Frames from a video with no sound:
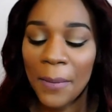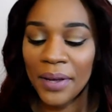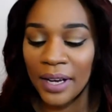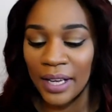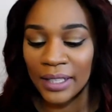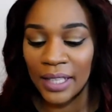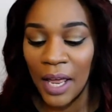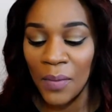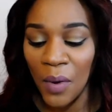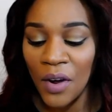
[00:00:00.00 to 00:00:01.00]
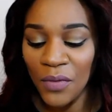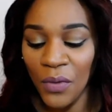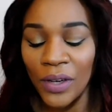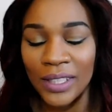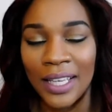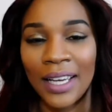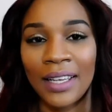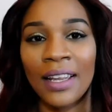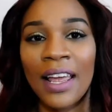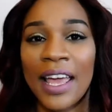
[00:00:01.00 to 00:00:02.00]
Because in Mark
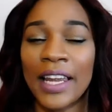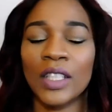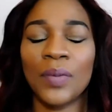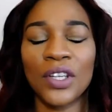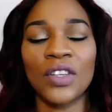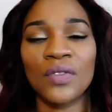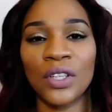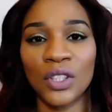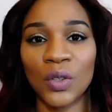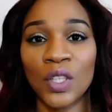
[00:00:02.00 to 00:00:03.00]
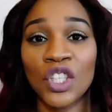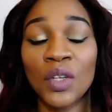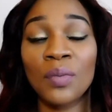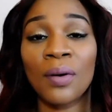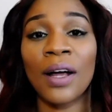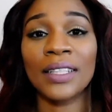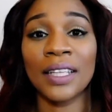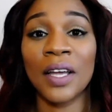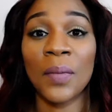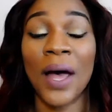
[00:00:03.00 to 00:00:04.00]
14, and especially in verse 3, she brought
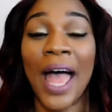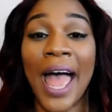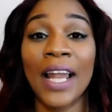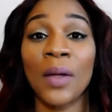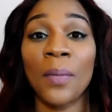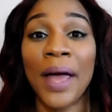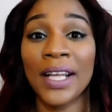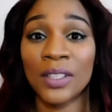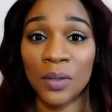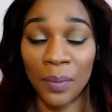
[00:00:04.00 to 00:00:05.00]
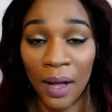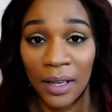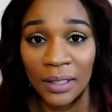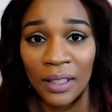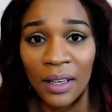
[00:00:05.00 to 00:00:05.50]
to him an alabaster box